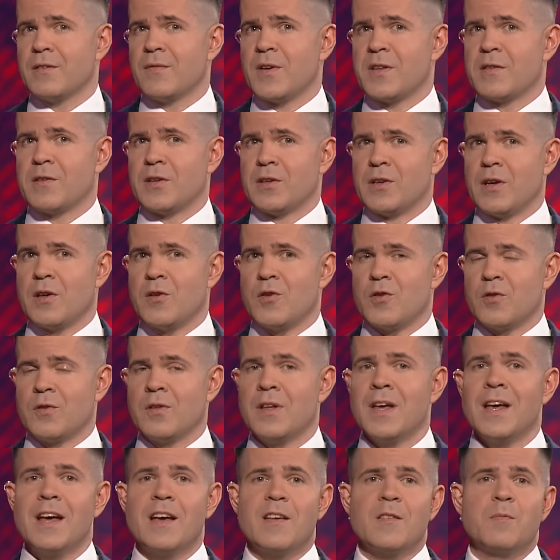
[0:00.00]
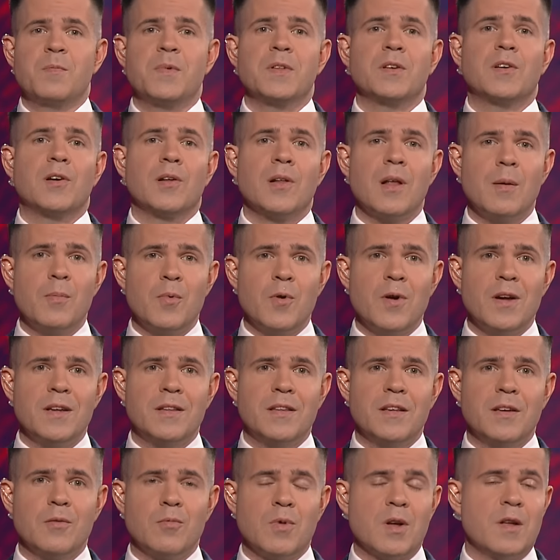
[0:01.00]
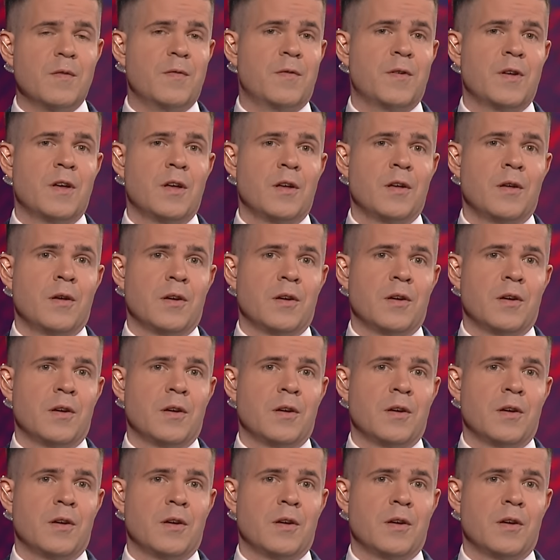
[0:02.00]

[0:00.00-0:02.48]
investigation, has been collaborating with,